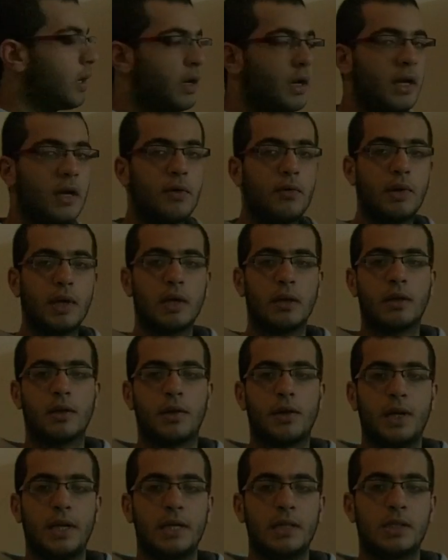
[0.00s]
are
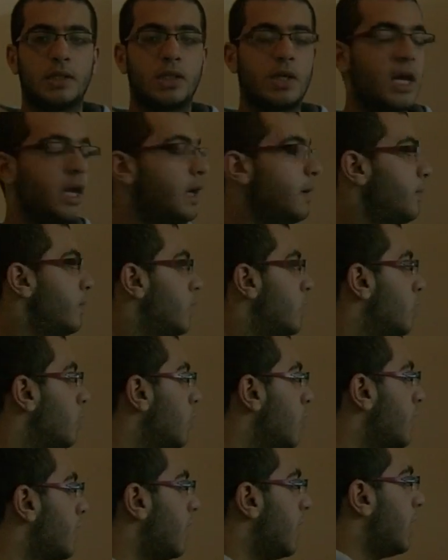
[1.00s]
irregular in shape
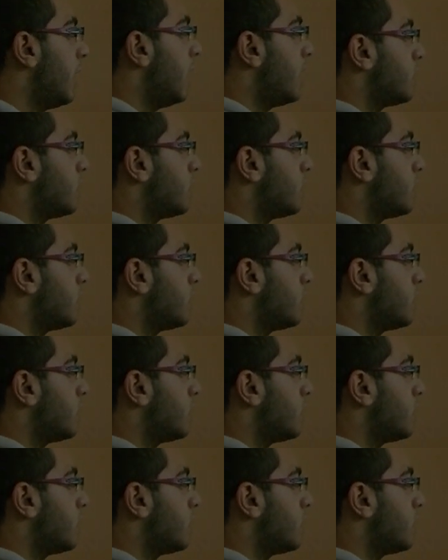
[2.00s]
with a